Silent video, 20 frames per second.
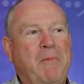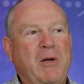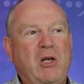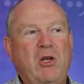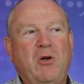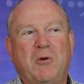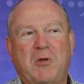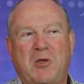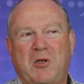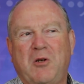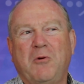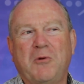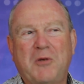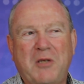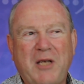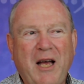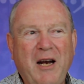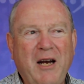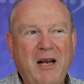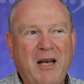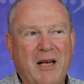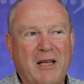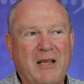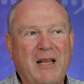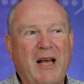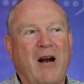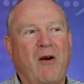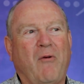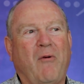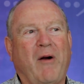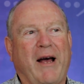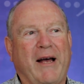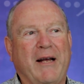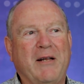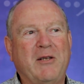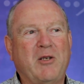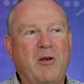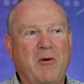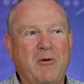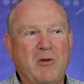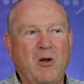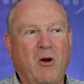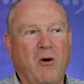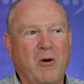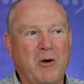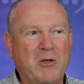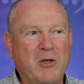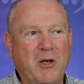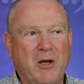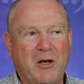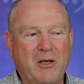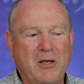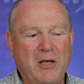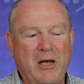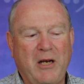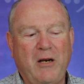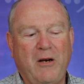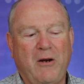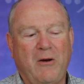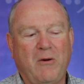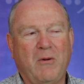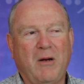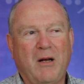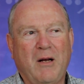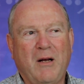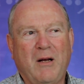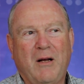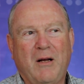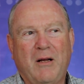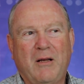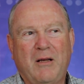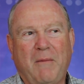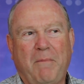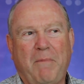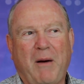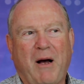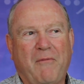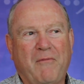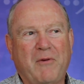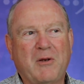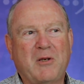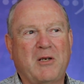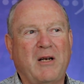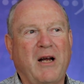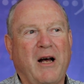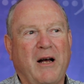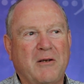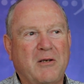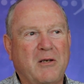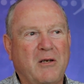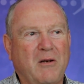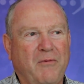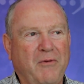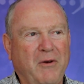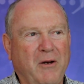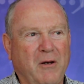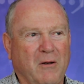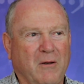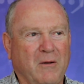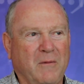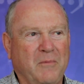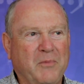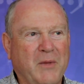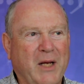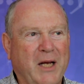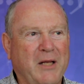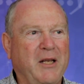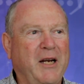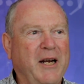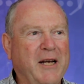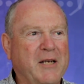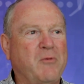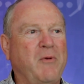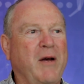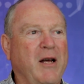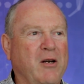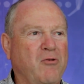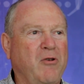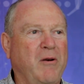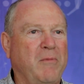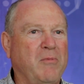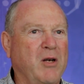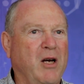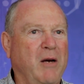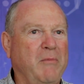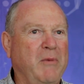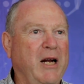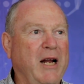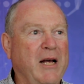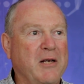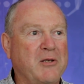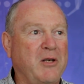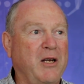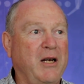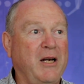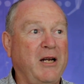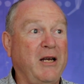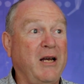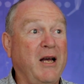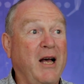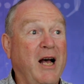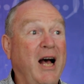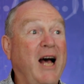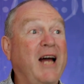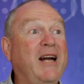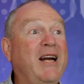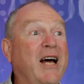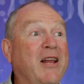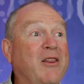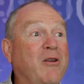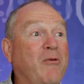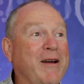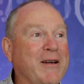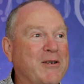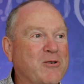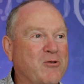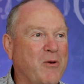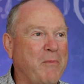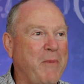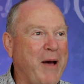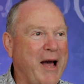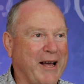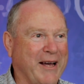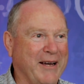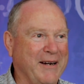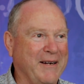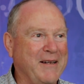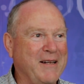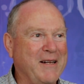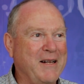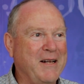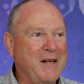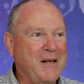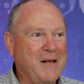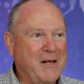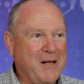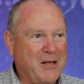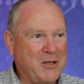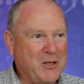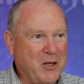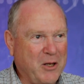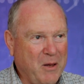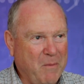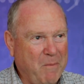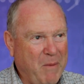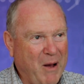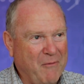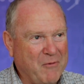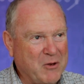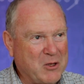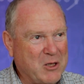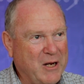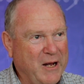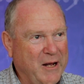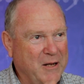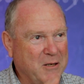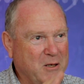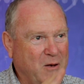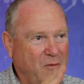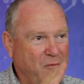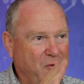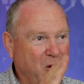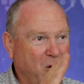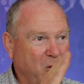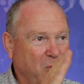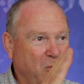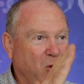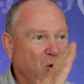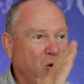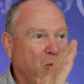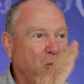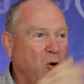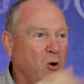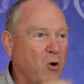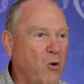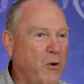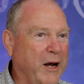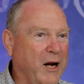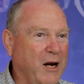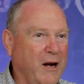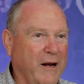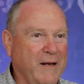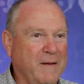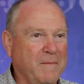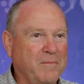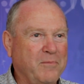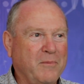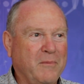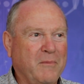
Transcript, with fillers: But you're still sending at that rate. So as long as you continue, the buffer starts to fill. And the next round trip time, you're now sending another extra packet. And so the buffer starts to fill more and more quickly.